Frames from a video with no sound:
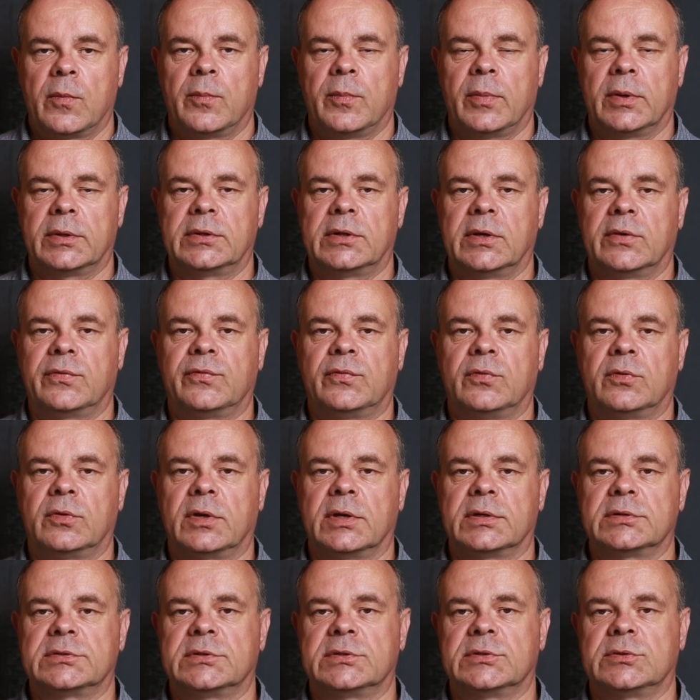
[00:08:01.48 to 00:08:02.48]
but their
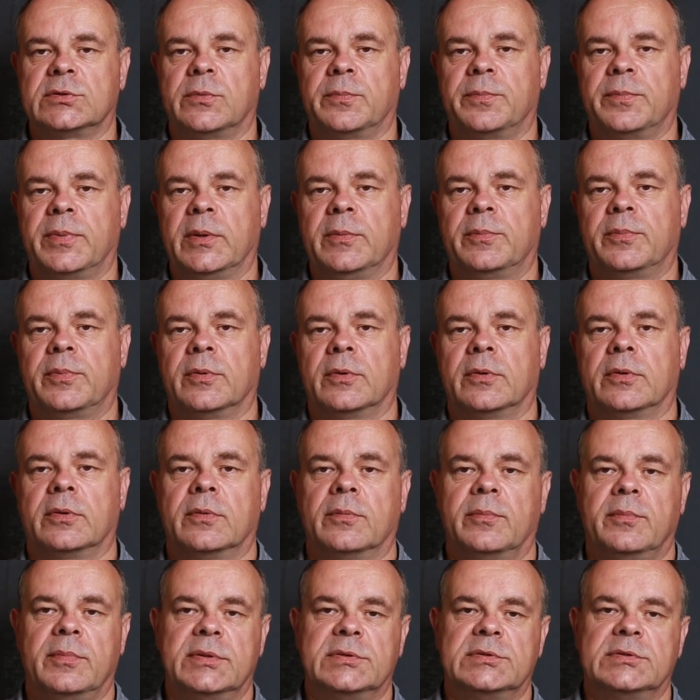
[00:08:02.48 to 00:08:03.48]
focus is on
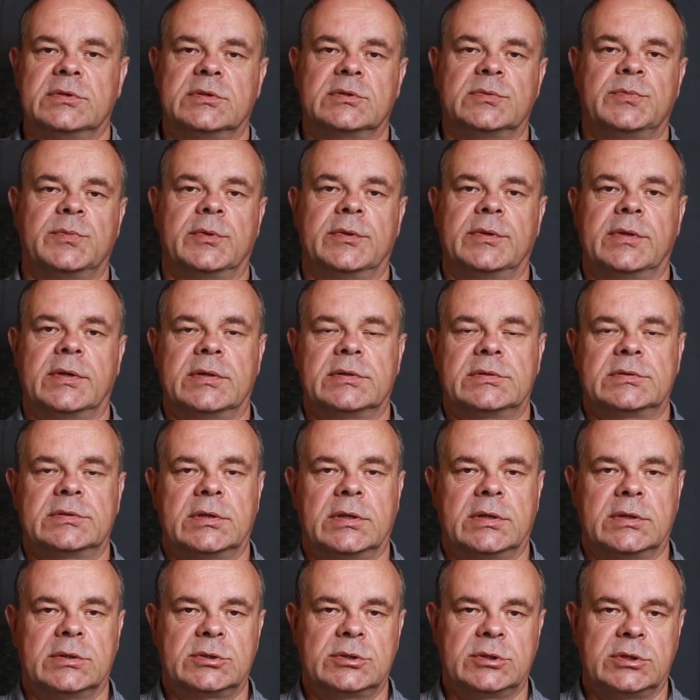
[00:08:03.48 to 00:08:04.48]
people, business models,
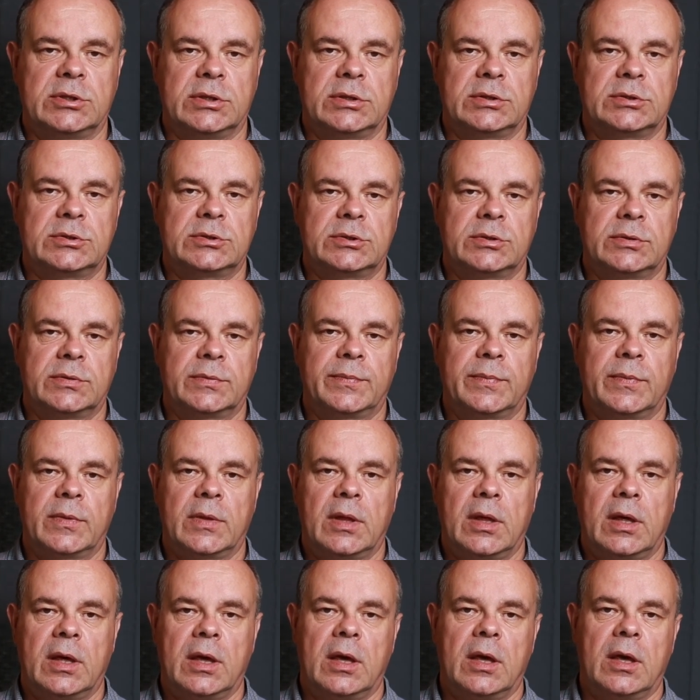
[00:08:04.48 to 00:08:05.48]
and change.
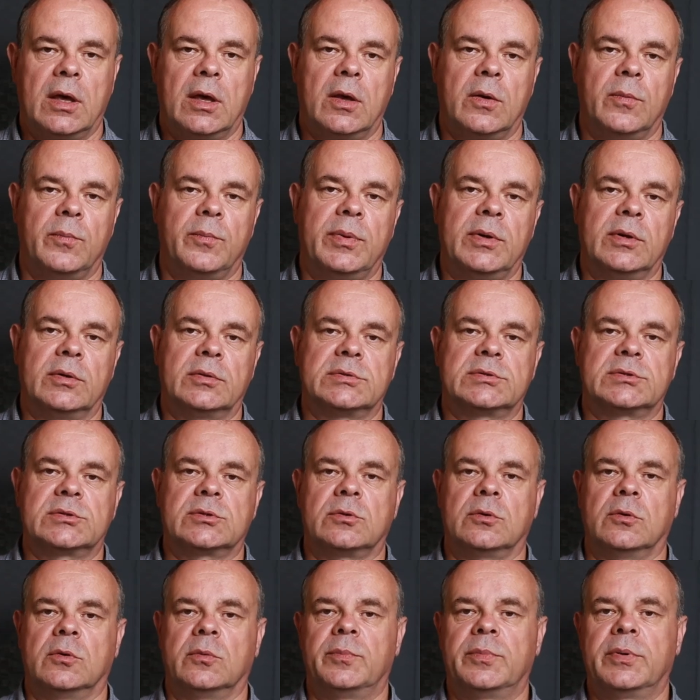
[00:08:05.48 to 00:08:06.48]
Beyond
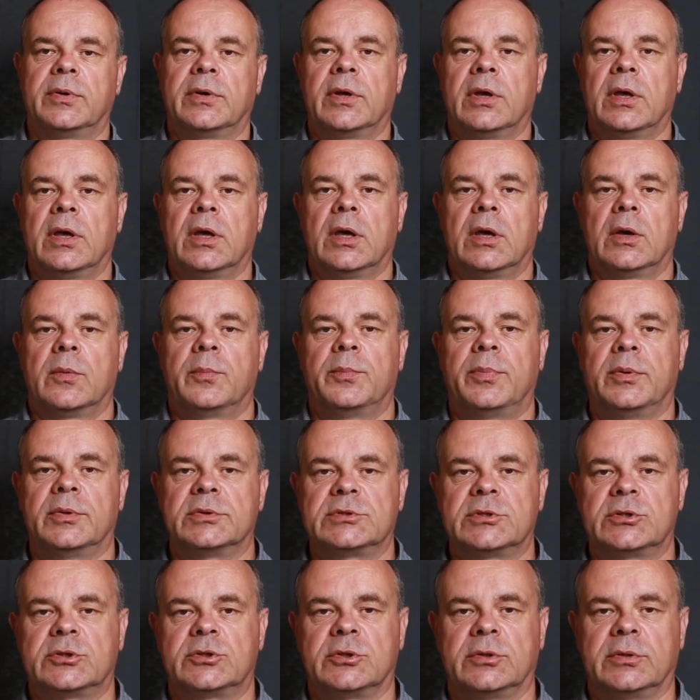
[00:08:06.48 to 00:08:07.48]
scope,
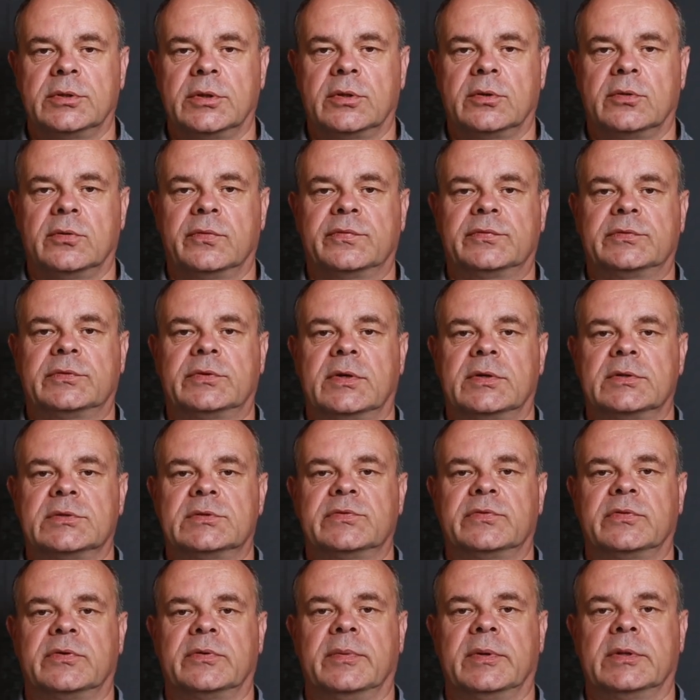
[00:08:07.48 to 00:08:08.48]
positioning of
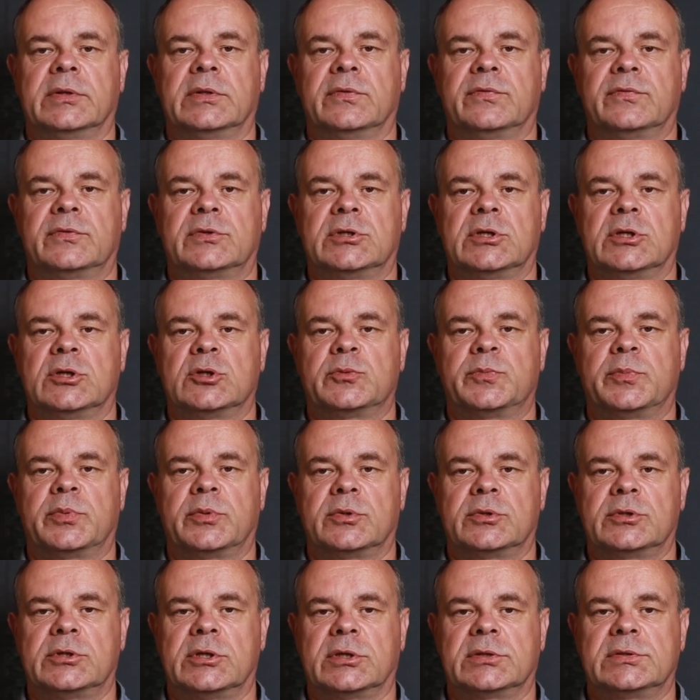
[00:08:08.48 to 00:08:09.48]
transformative change
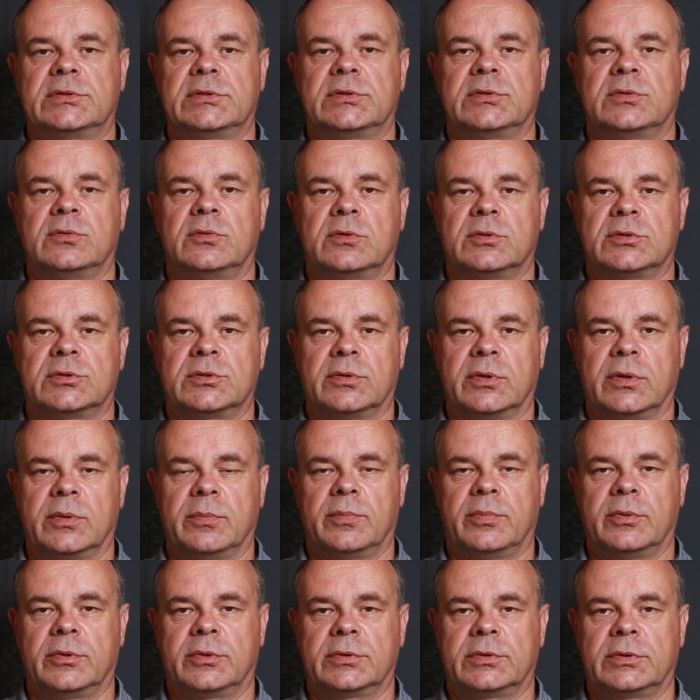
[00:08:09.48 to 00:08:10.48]
projects is also
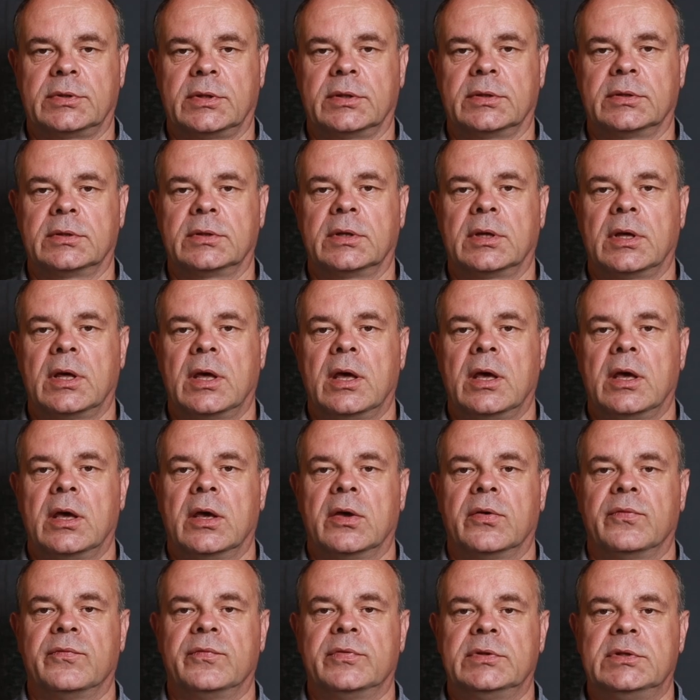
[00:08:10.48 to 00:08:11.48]
important.
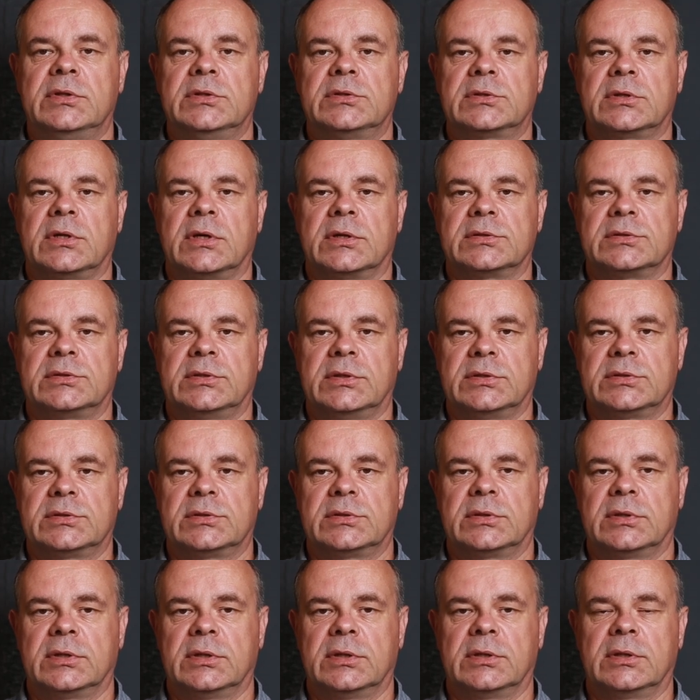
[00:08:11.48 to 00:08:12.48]
We discuss
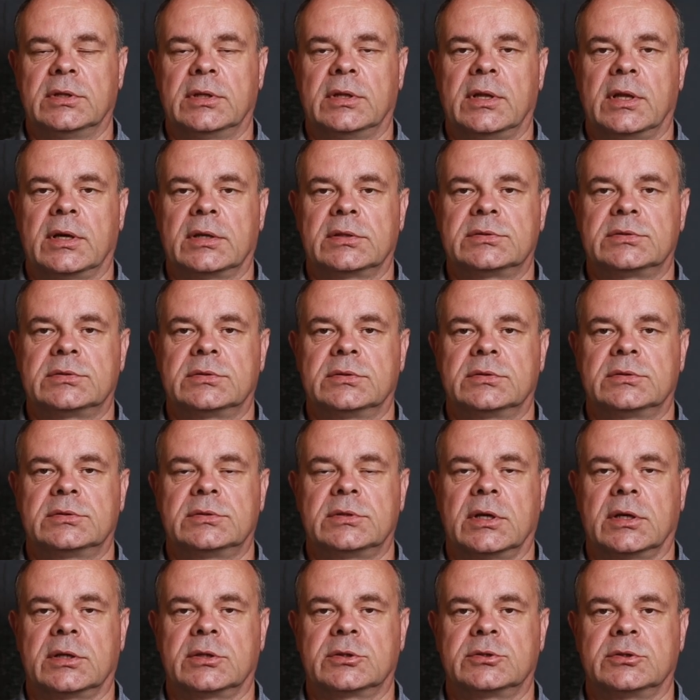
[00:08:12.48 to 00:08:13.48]
this in the next
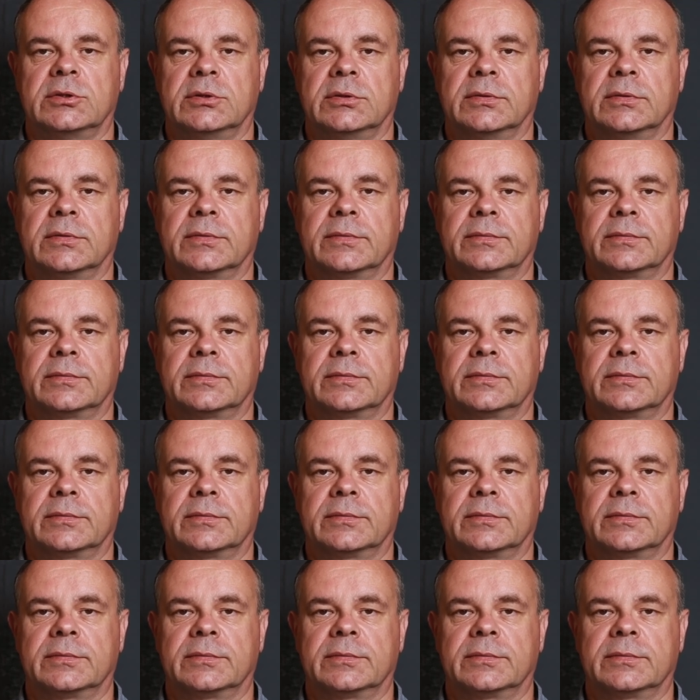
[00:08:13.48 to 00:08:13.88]
section.